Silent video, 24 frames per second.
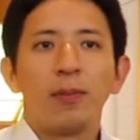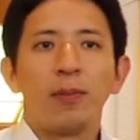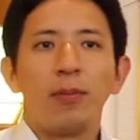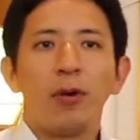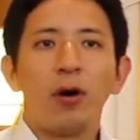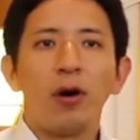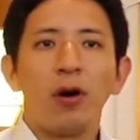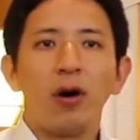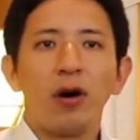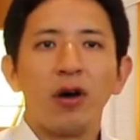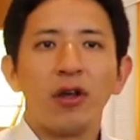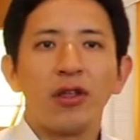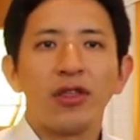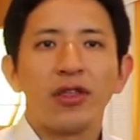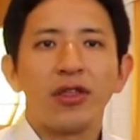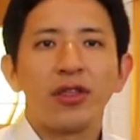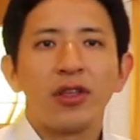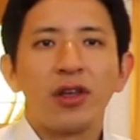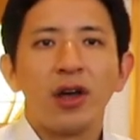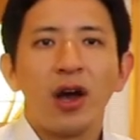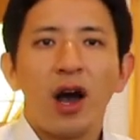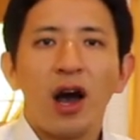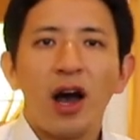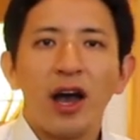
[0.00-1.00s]

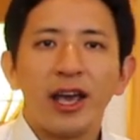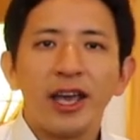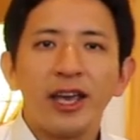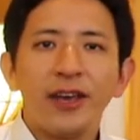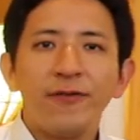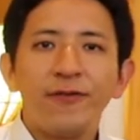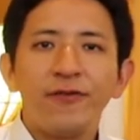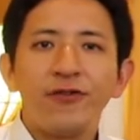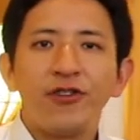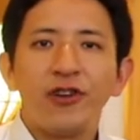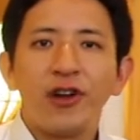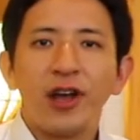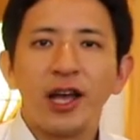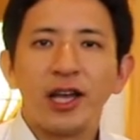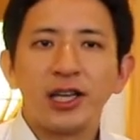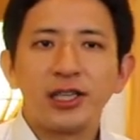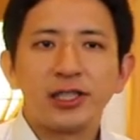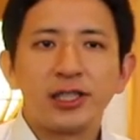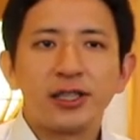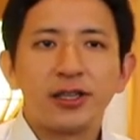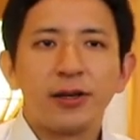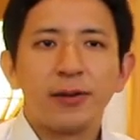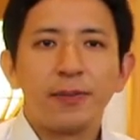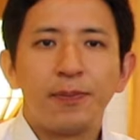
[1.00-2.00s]
Both are
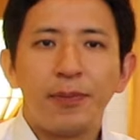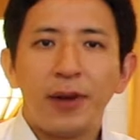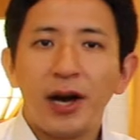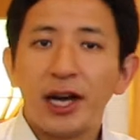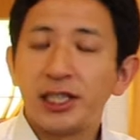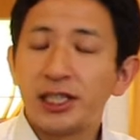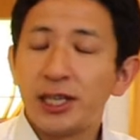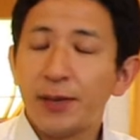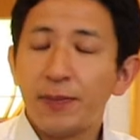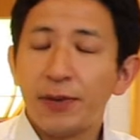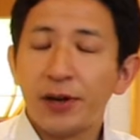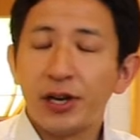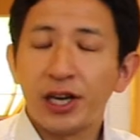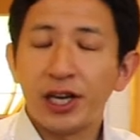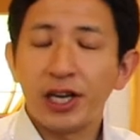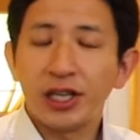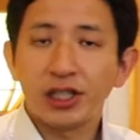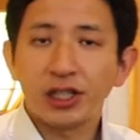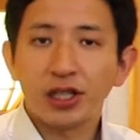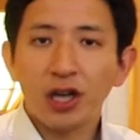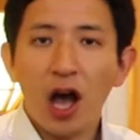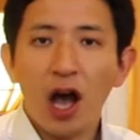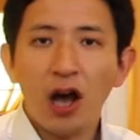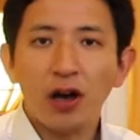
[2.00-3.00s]
influenced by
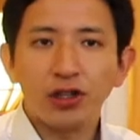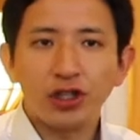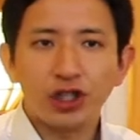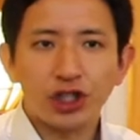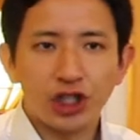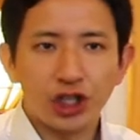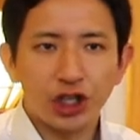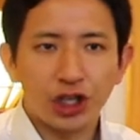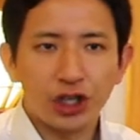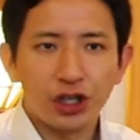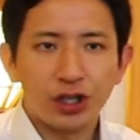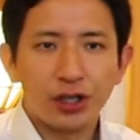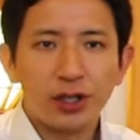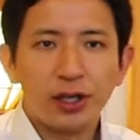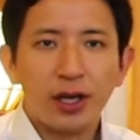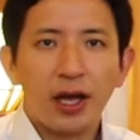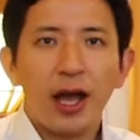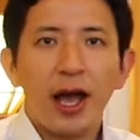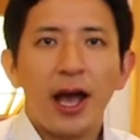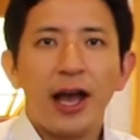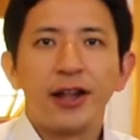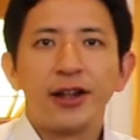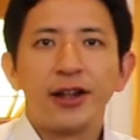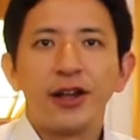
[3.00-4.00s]
Japanese culture
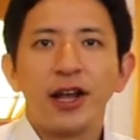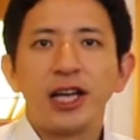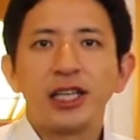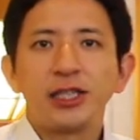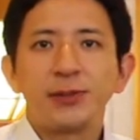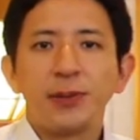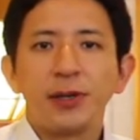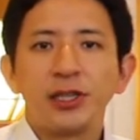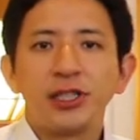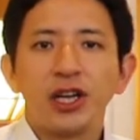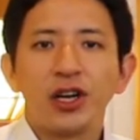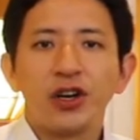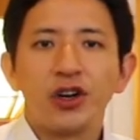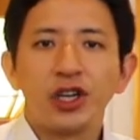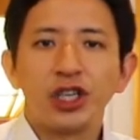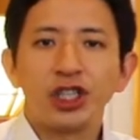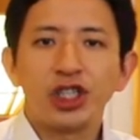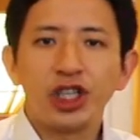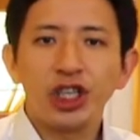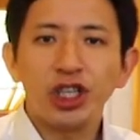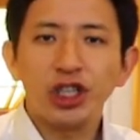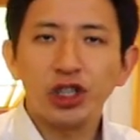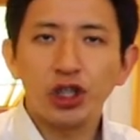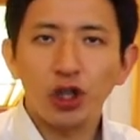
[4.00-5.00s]
and especially
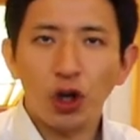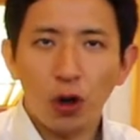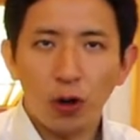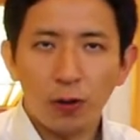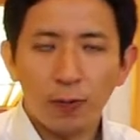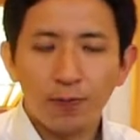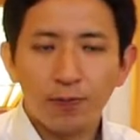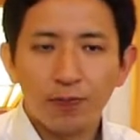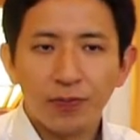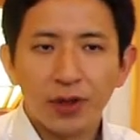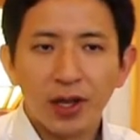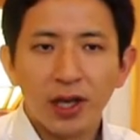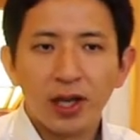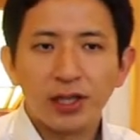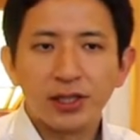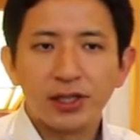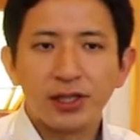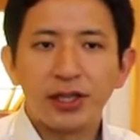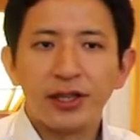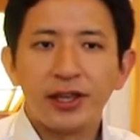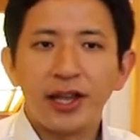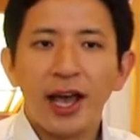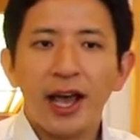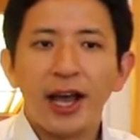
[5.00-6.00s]
Shinto,
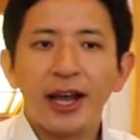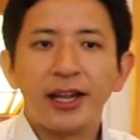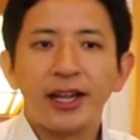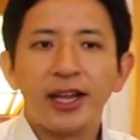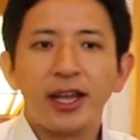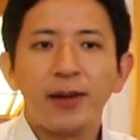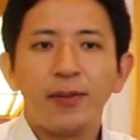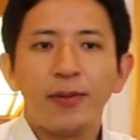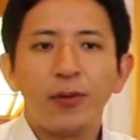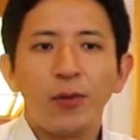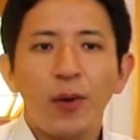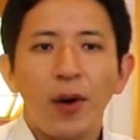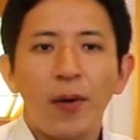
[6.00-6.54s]
the native